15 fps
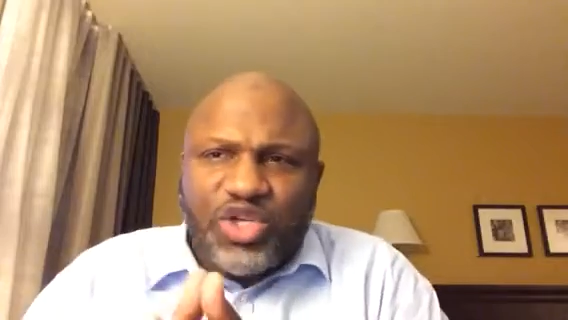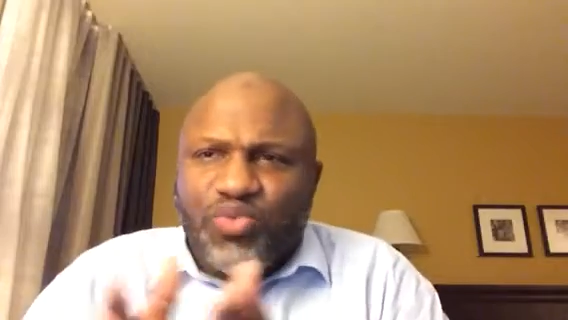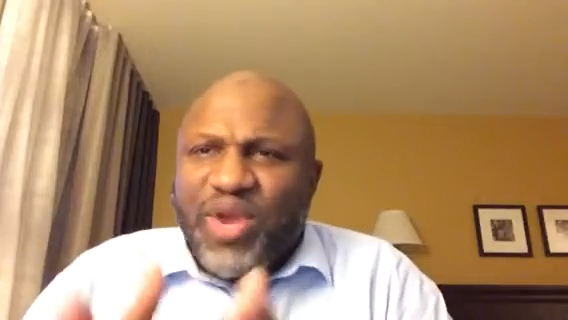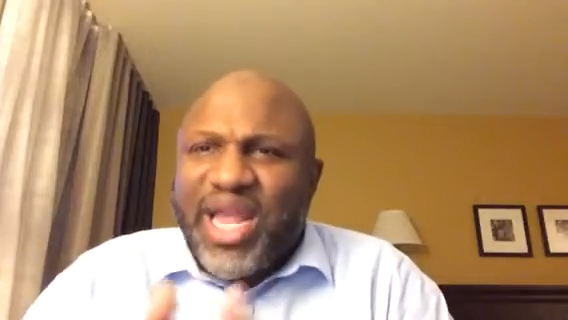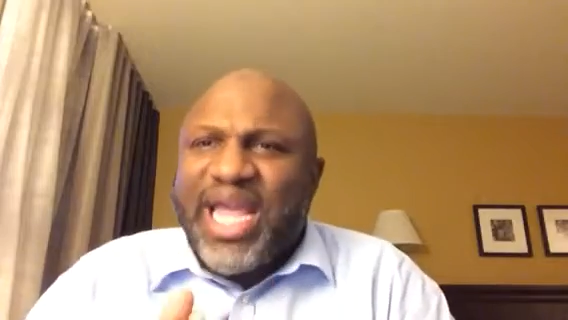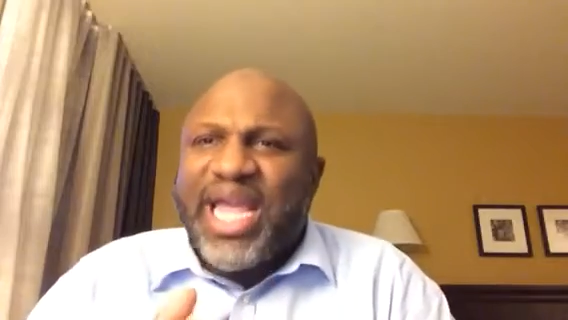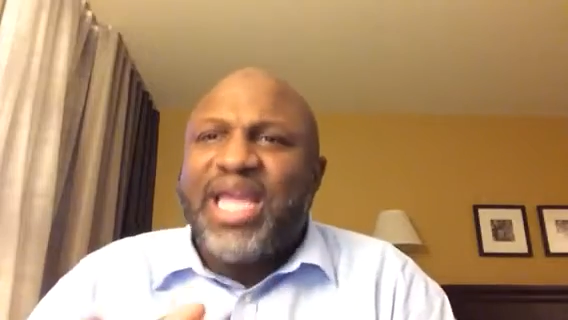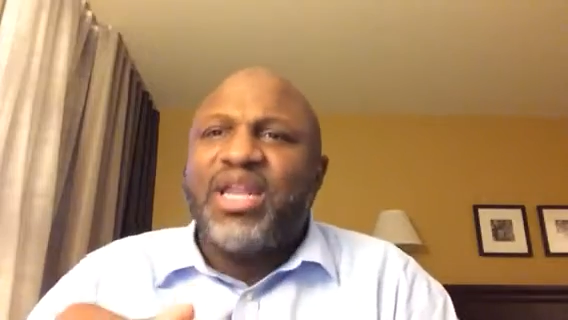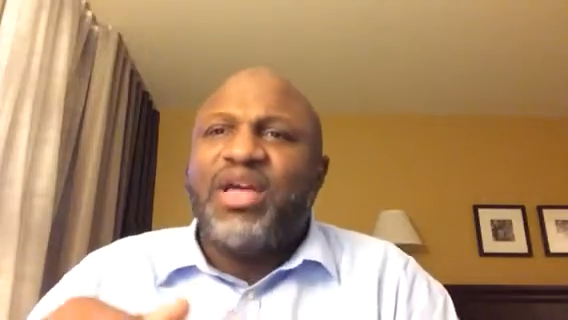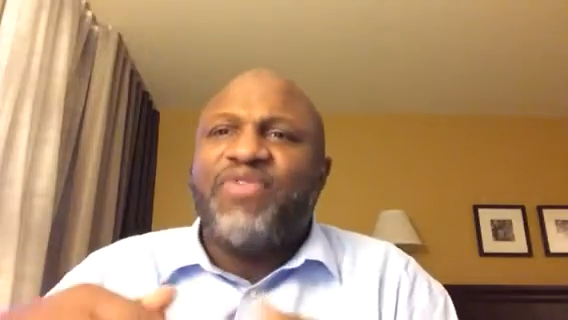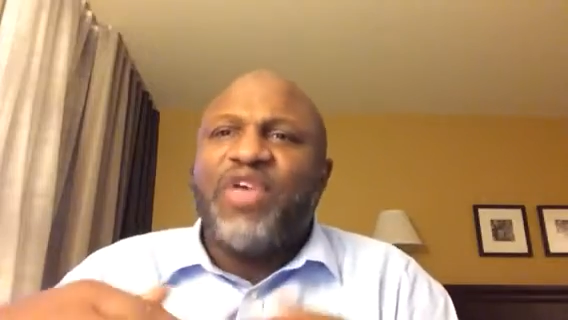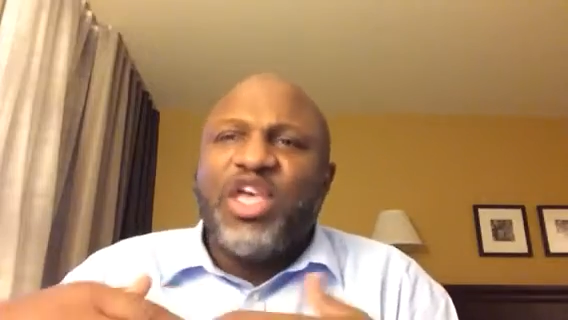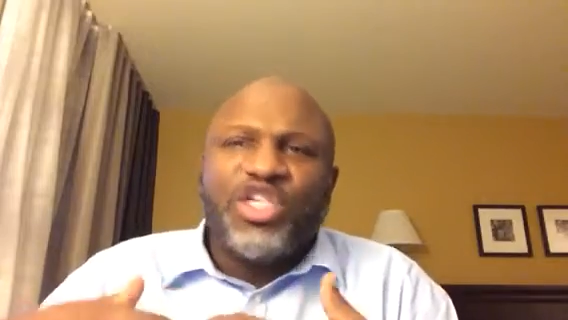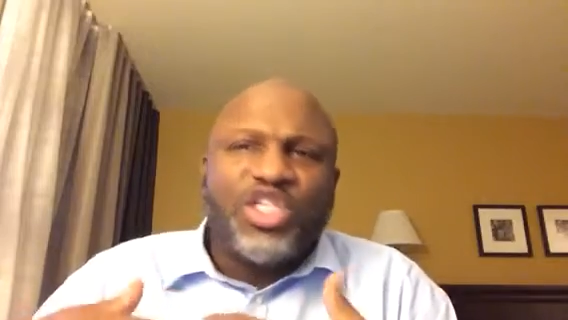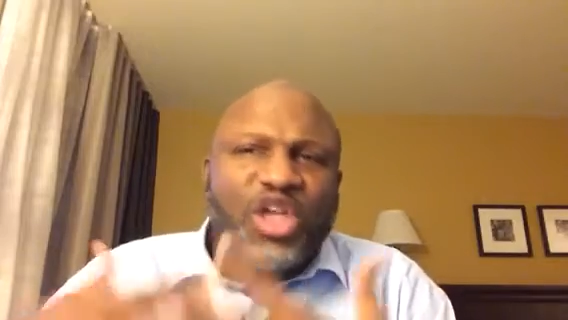terrain
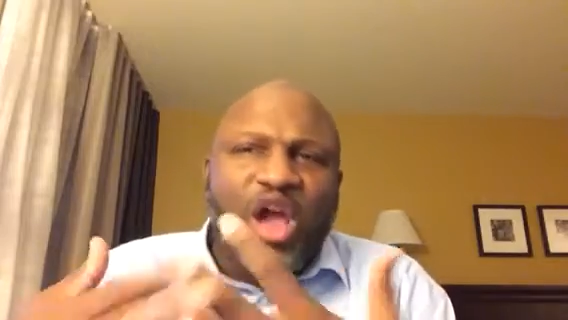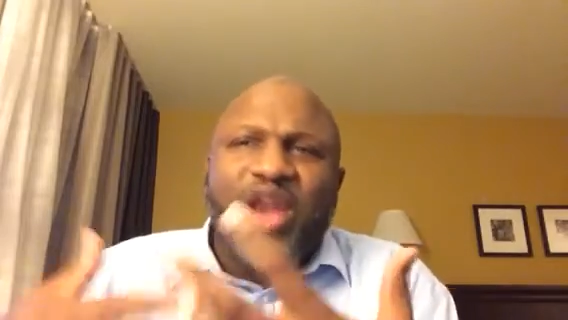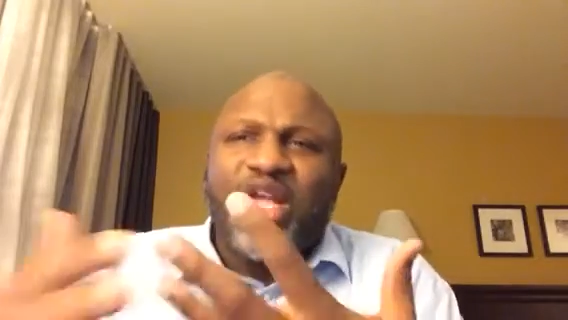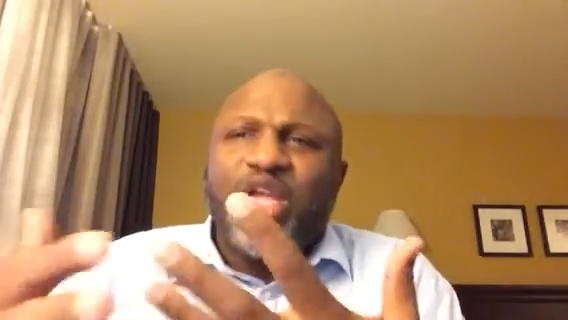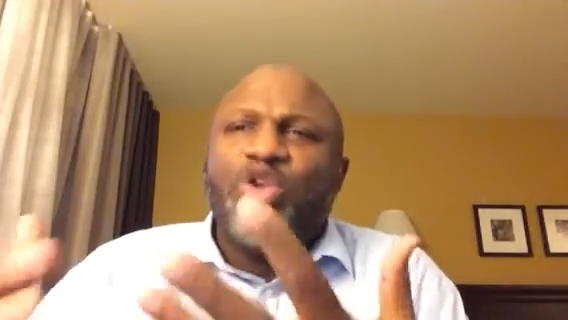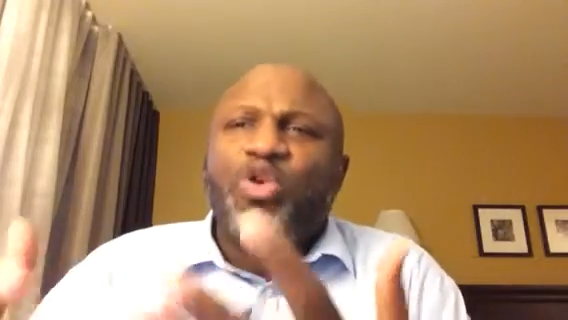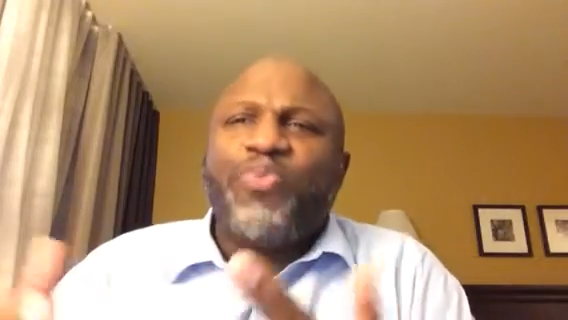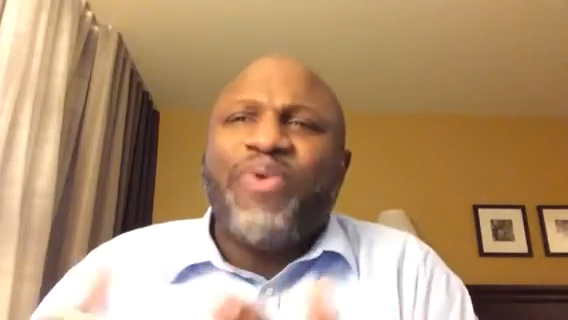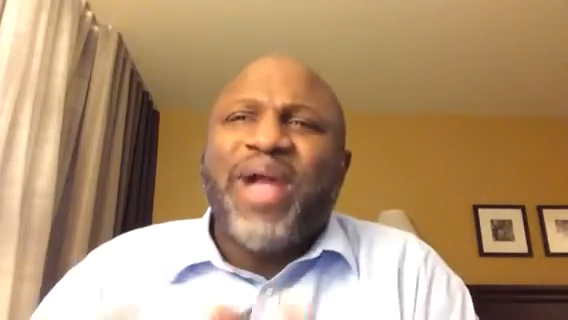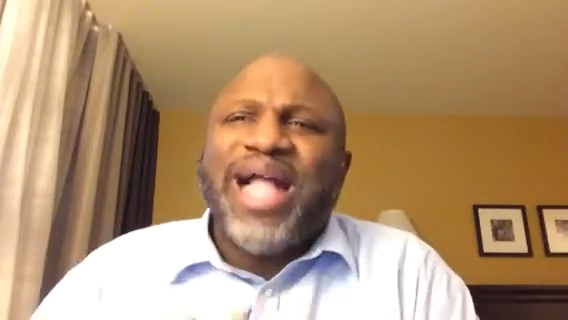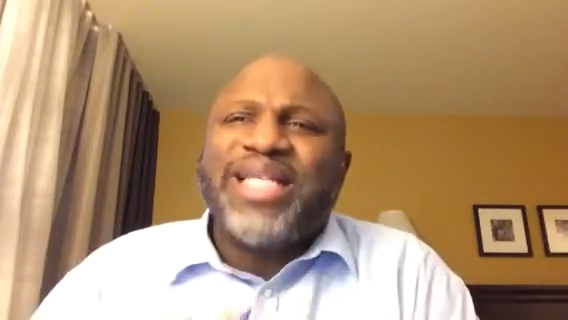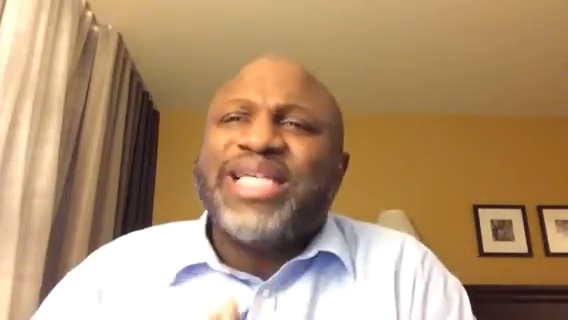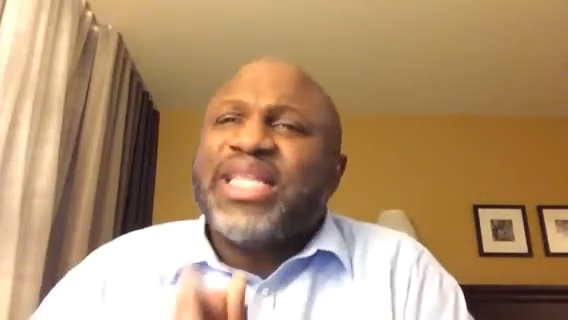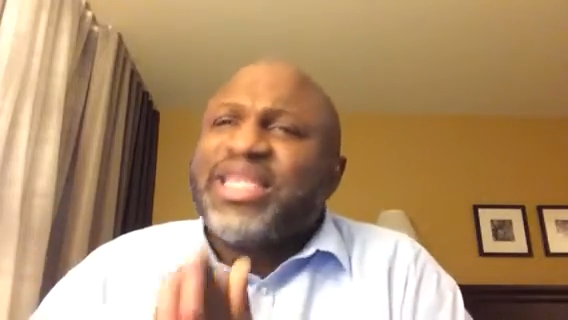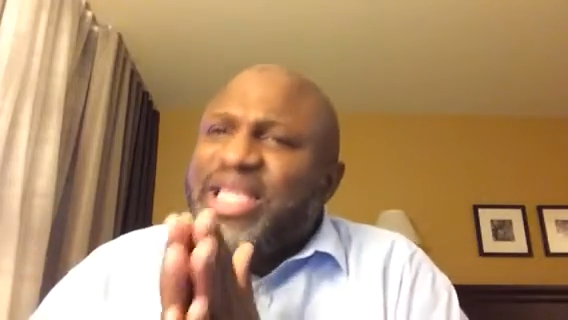of starting a new
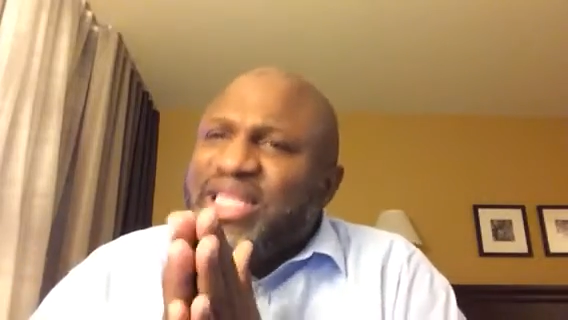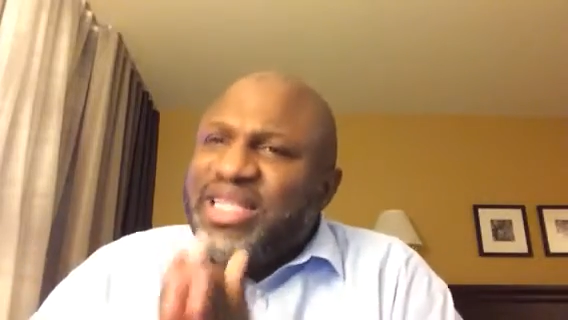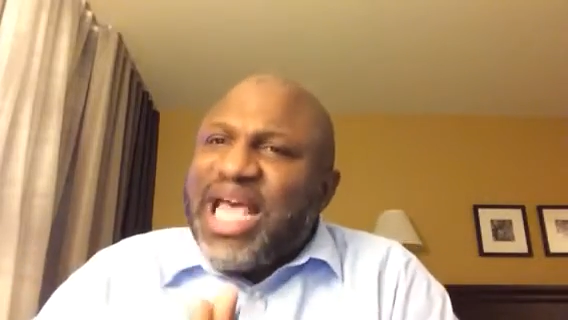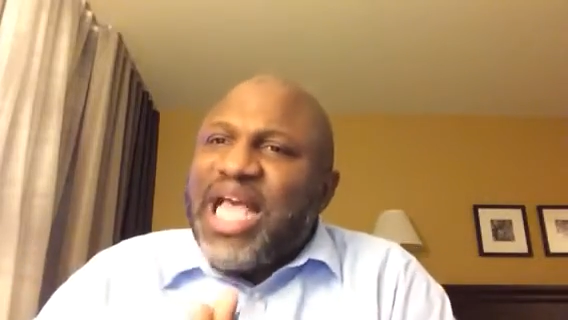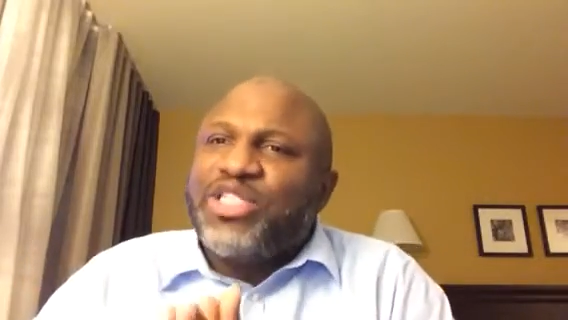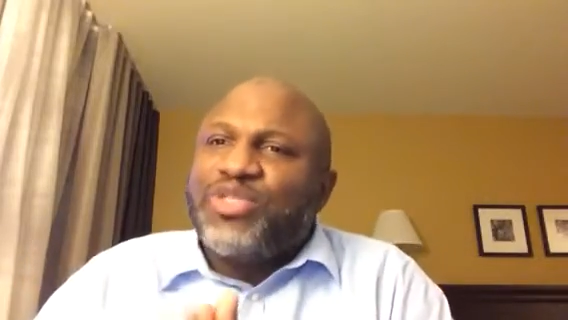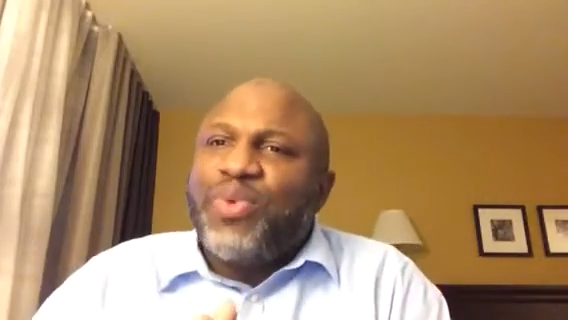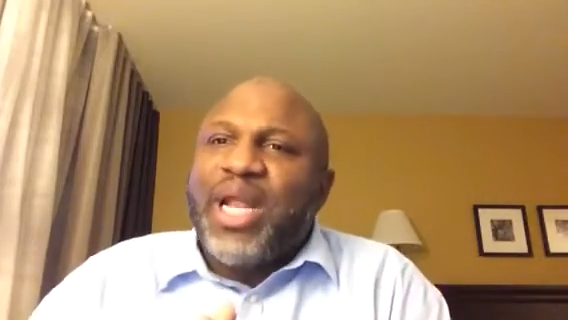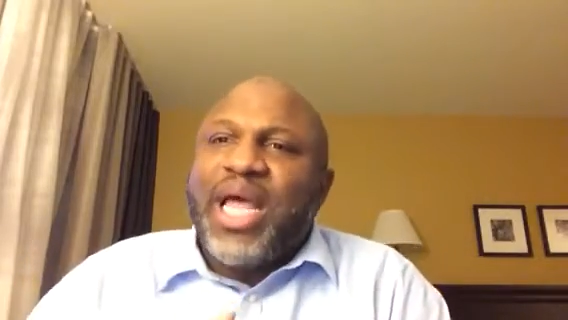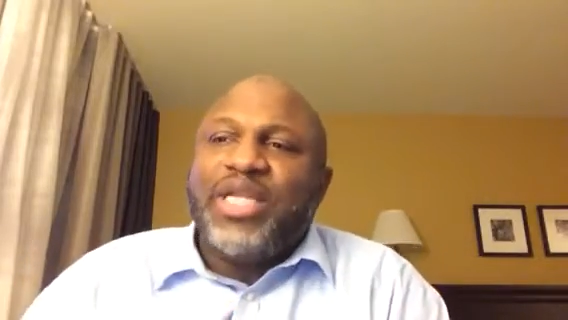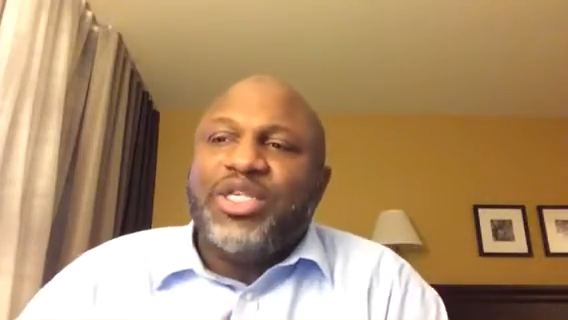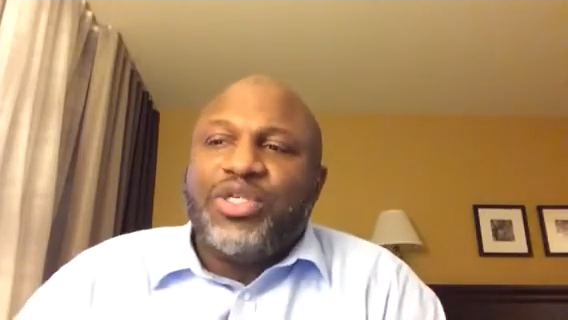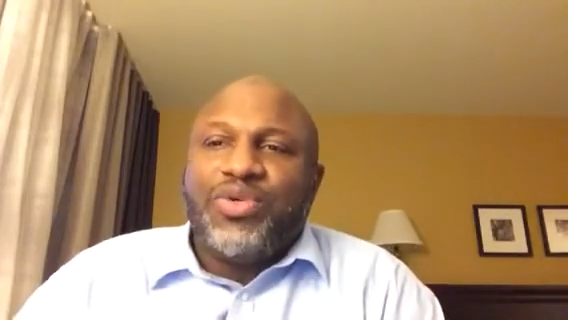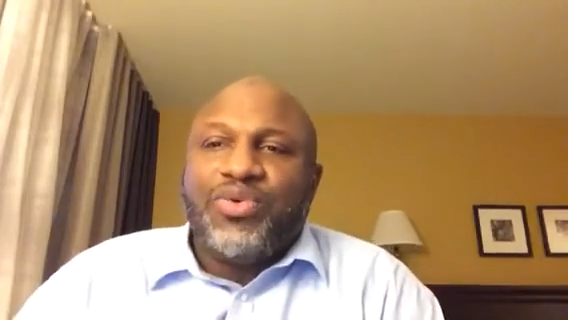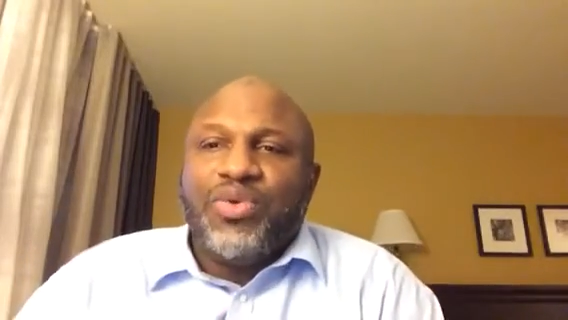project, then that's what I
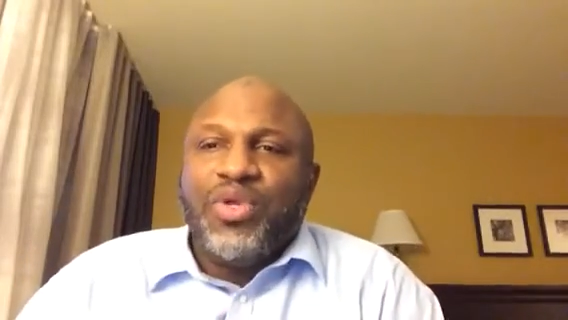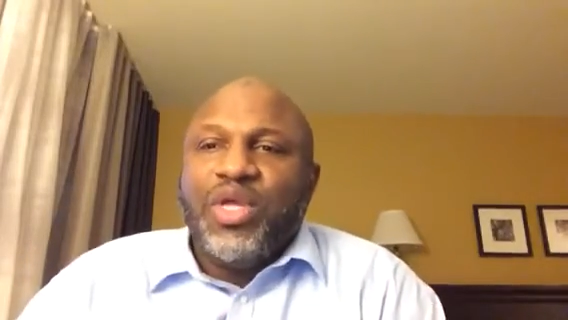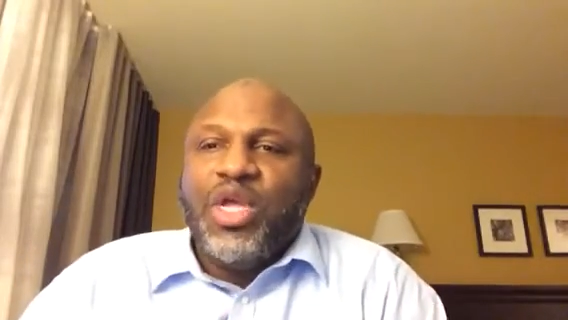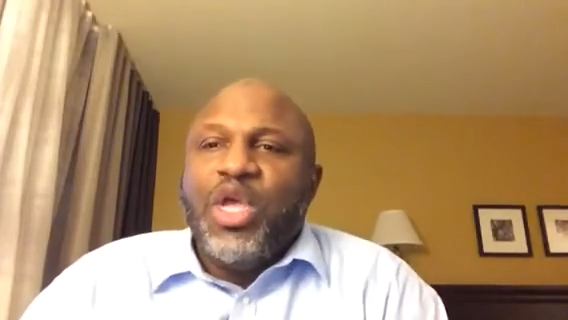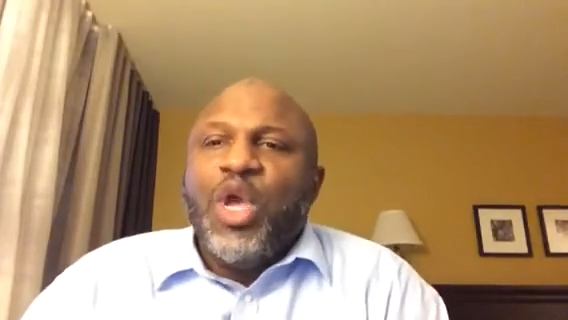do.